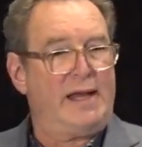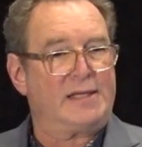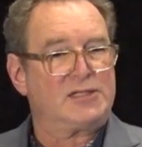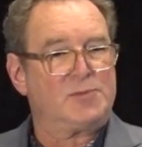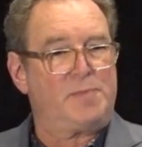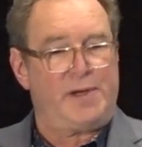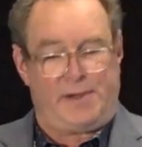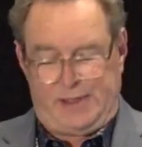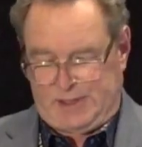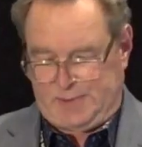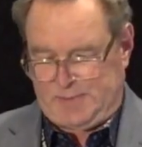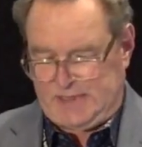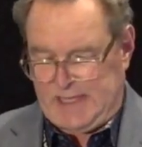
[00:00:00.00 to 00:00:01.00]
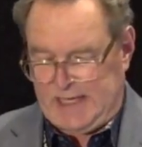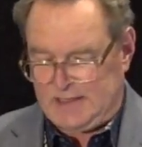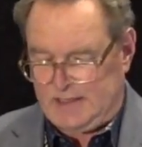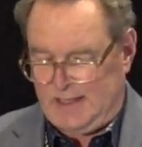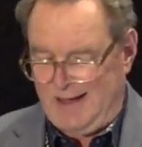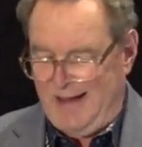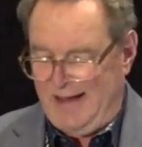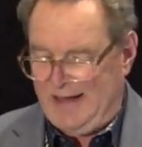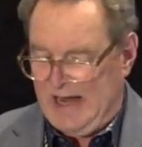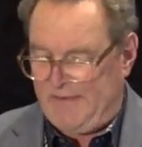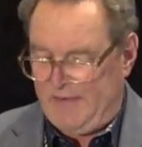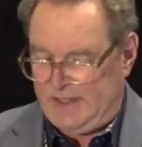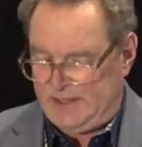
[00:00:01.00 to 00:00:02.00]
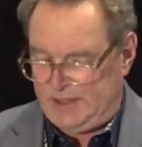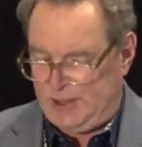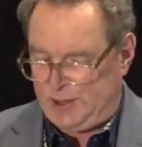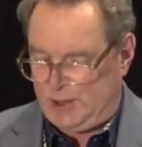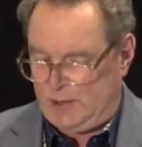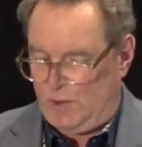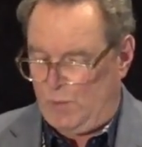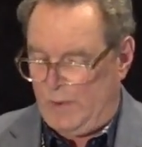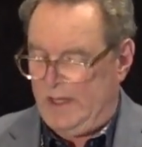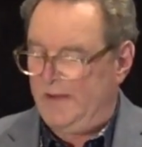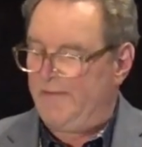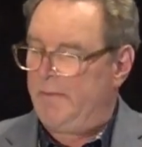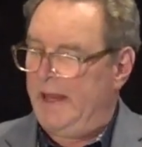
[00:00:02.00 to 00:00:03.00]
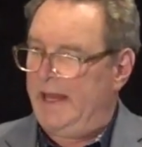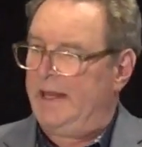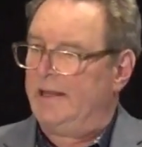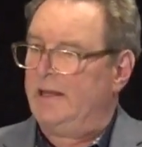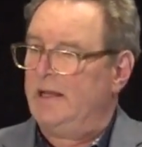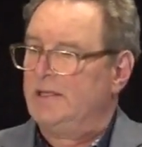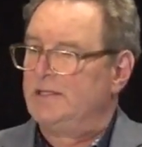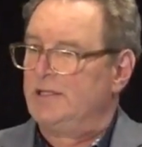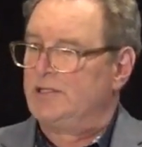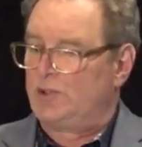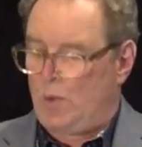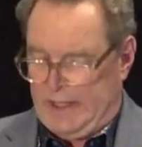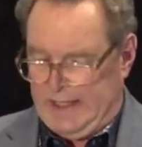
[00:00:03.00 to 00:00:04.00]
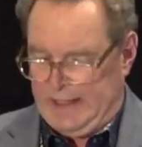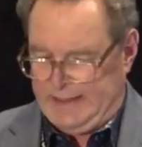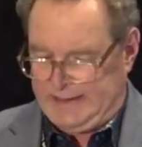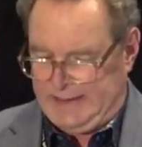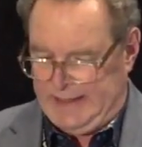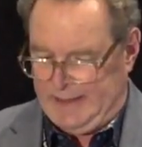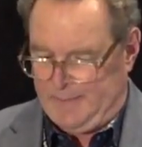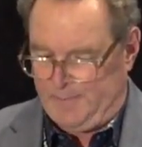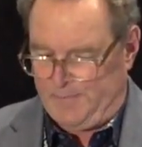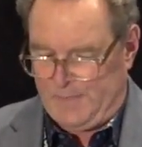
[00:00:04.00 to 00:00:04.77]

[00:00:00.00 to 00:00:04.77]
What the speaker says: and experience obsessed in every decision we have made since 2019.